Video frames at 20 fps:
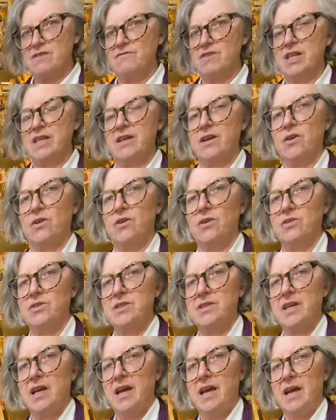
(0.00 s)
really hot,
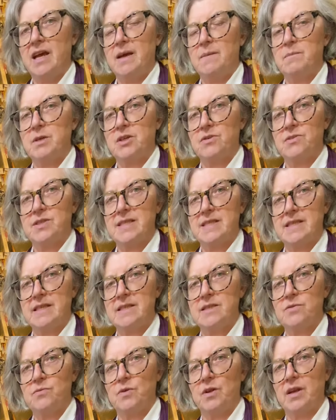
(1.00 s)
because
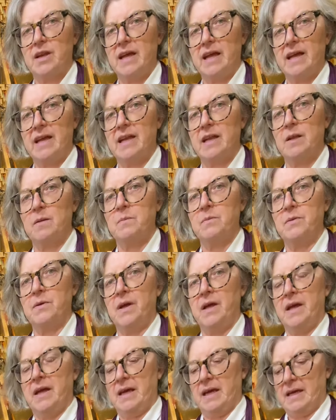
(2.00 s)
this will help
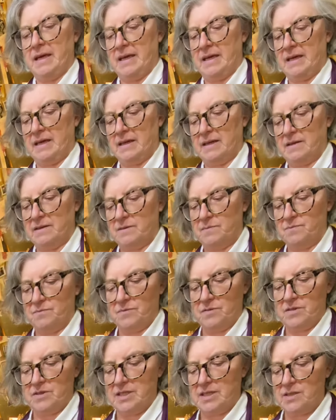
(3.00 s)

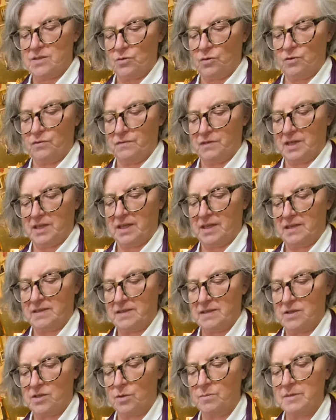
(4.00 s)
dissolving it.
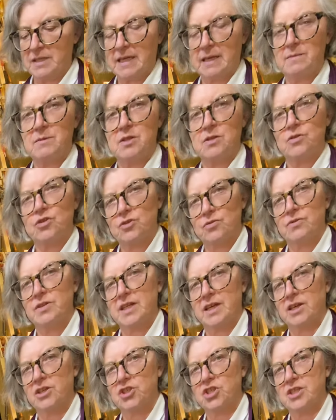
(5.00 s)
Sometimes the soda
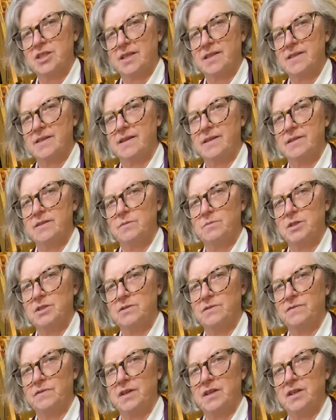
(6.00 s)
ash takes a little bit
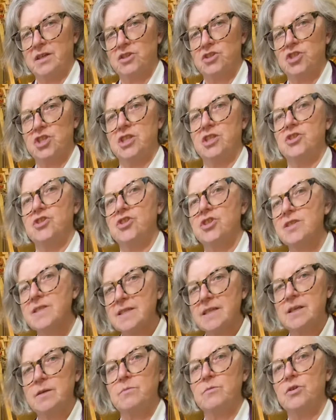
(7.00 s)
of energy. Just
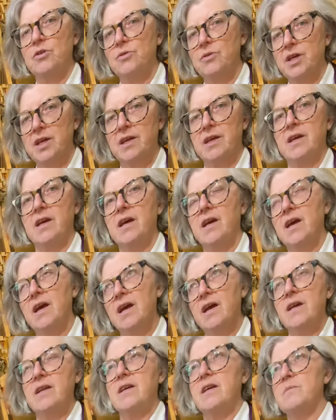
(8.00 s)
keep going,
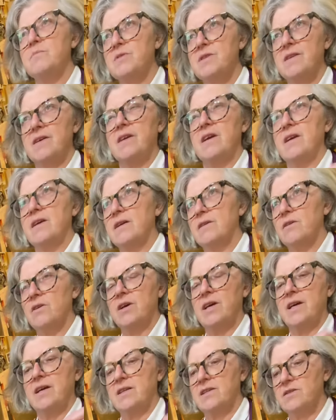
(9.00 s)
keep singing in your
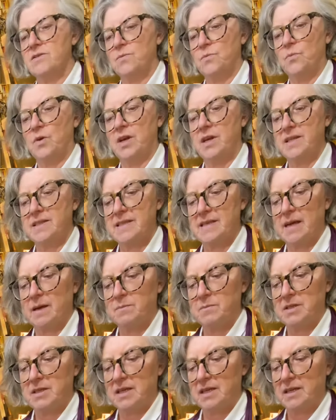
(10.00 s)
head while it's
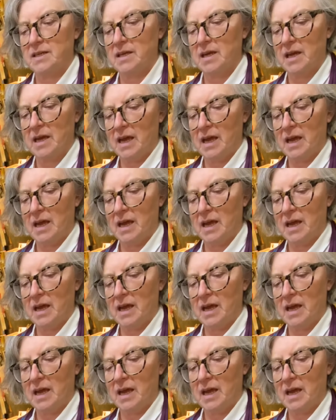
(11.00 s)
happening.